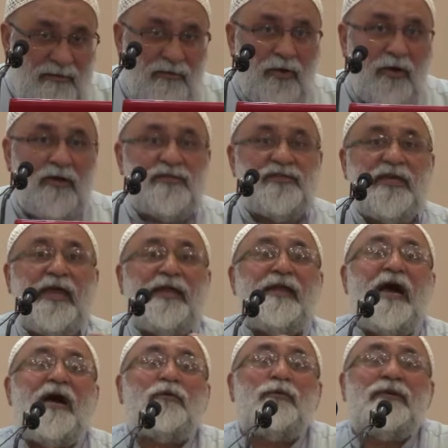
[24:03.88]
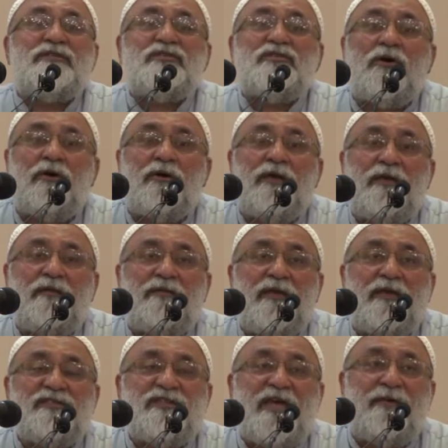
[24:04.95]
was and how we saw in the
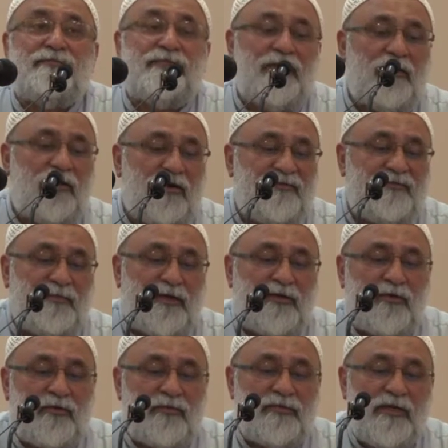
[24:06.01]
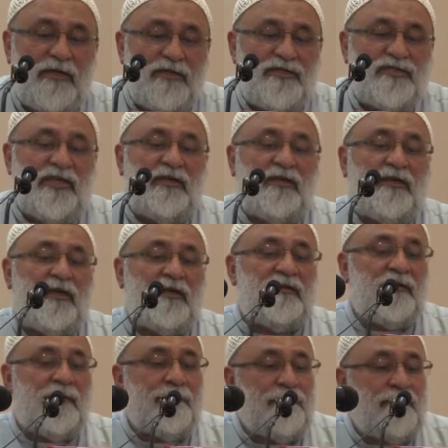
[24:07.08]
example of marhum Sayyid.
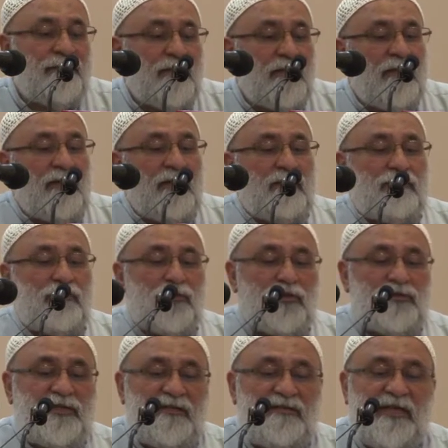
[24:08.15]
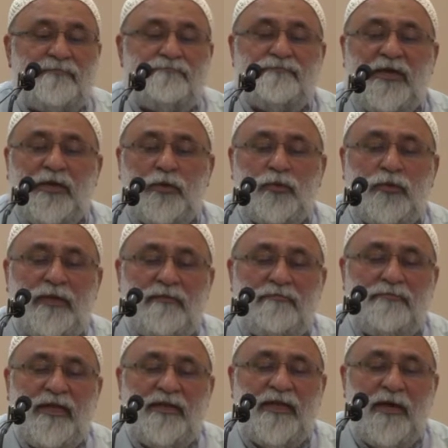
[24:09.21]

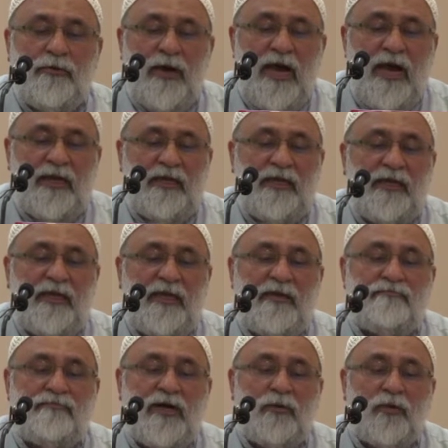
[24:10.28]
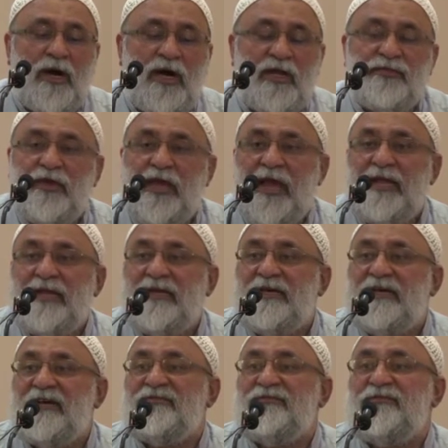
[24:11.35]
Mutatabbi'un bidawa'ihi mawadi'
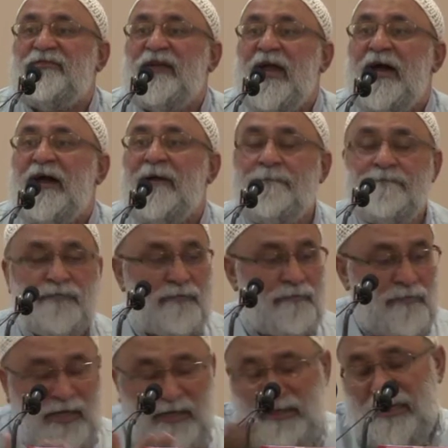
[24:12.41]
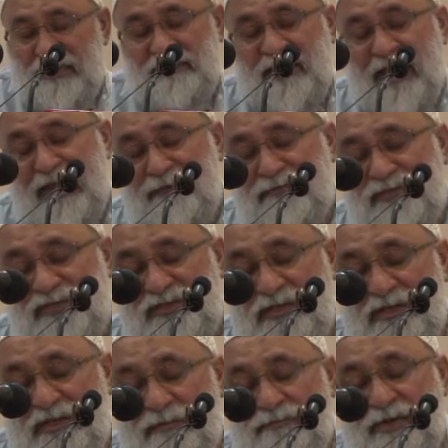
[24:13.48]
al-ghafla. Many a
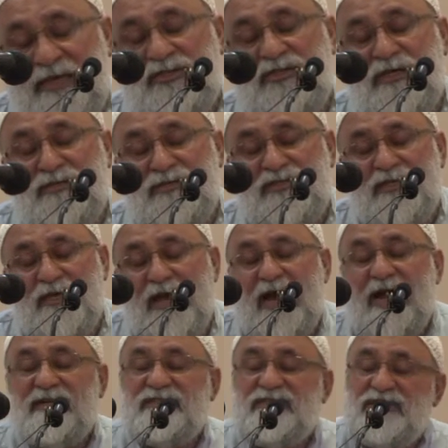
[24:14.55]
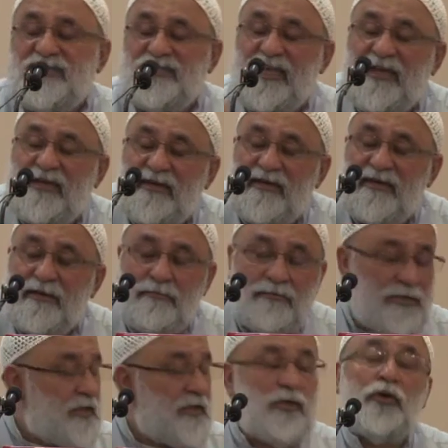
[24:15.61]
times, patients are sick,
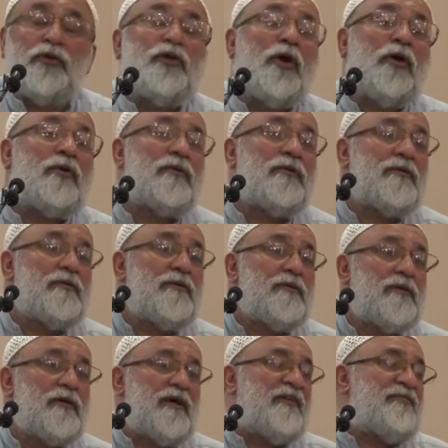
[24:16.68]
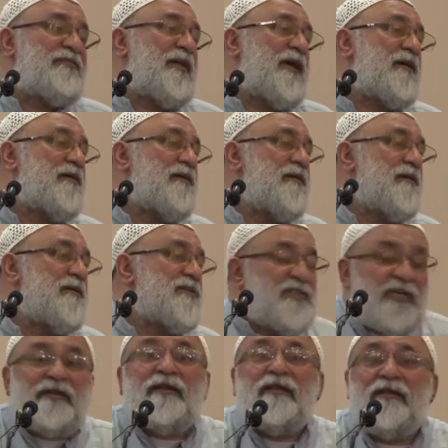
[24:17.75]
but they don't know. Ghafla.
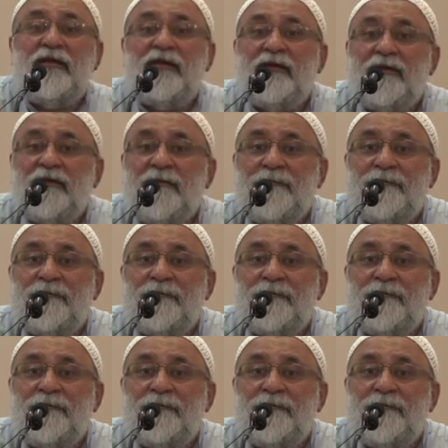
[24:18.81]
Suddenly,